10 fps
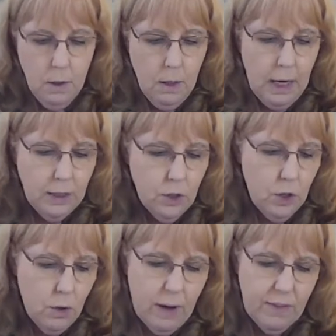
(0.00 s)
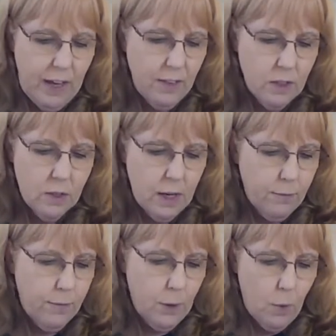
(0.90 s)
I've had this
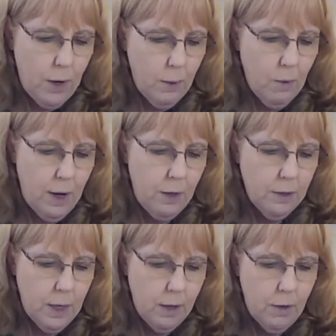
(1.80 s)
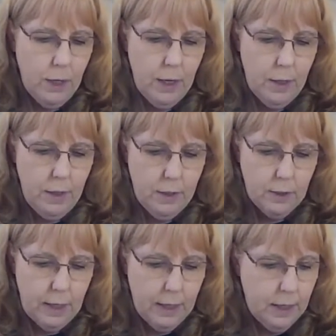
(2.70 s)
deck for quite a while now, and
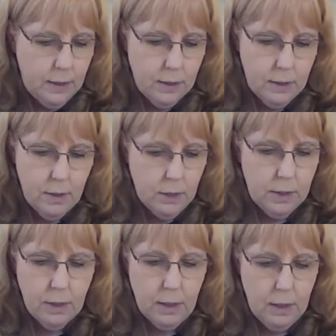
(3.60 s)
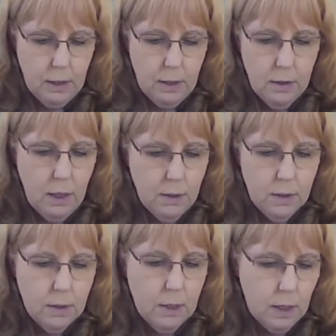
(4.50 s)
it's like, it still doesn't get
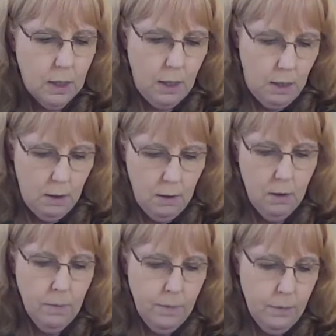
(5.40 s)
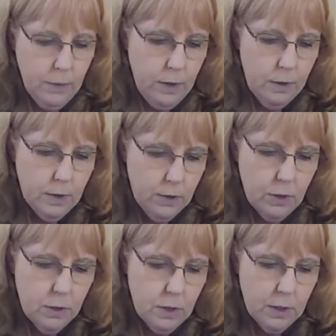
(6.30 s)
unsticky. It's
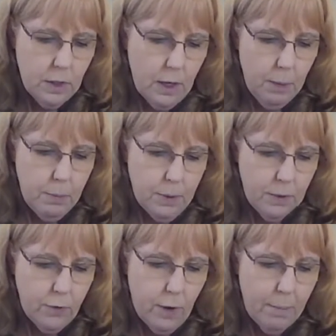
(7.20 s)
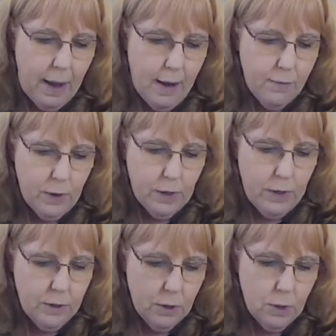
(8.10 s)
just the type. It's from
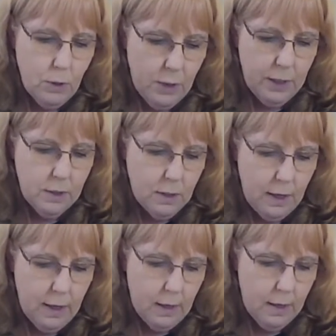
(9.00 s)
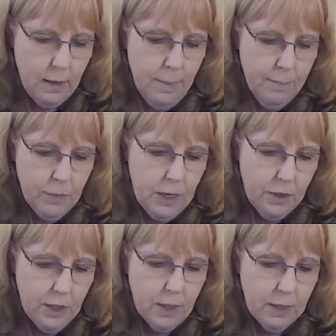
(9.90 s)
Africa, so it's like, I
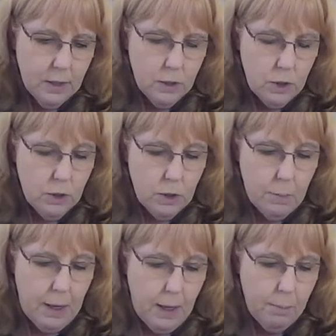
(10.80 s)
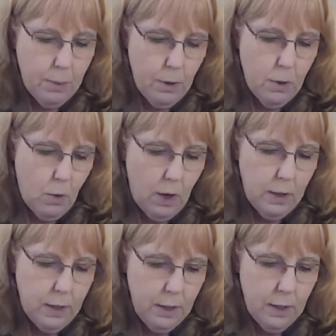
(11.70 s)
think it's just the paper
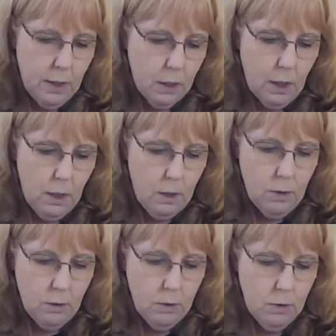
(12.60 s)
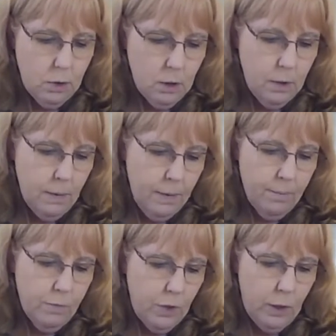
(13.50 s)
quality that they use.
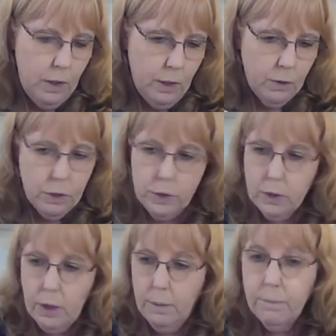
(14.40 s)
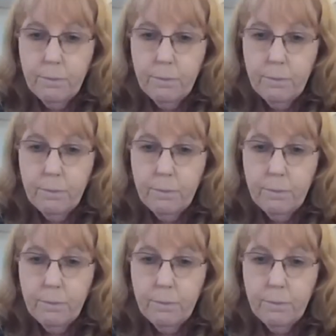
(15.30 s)
Very interesting.